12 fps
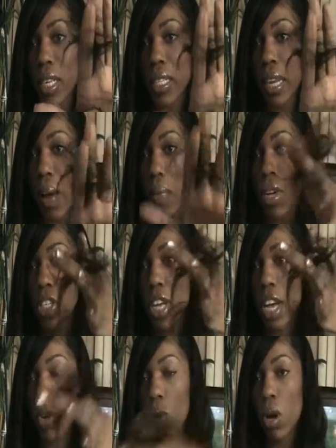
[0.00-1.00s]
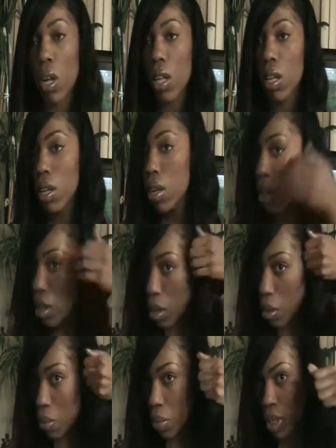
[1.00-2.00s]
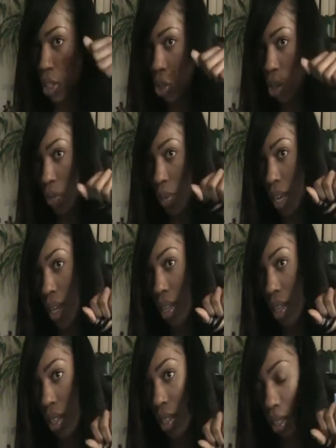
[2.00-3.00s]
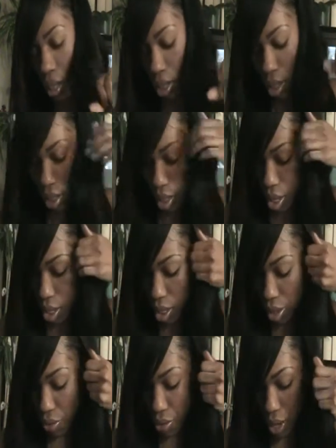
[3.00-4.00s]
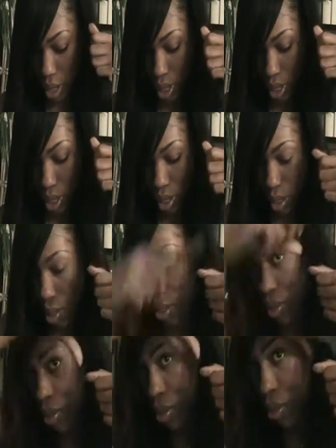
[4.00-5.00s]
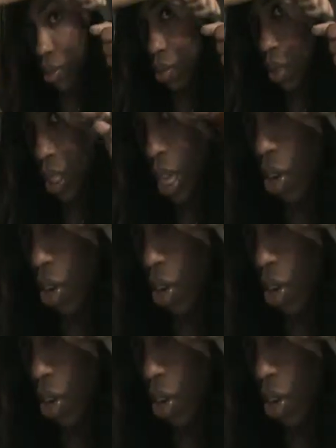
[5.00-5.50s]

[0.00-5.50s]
it's not much at all, but it's going to make a difference. Once I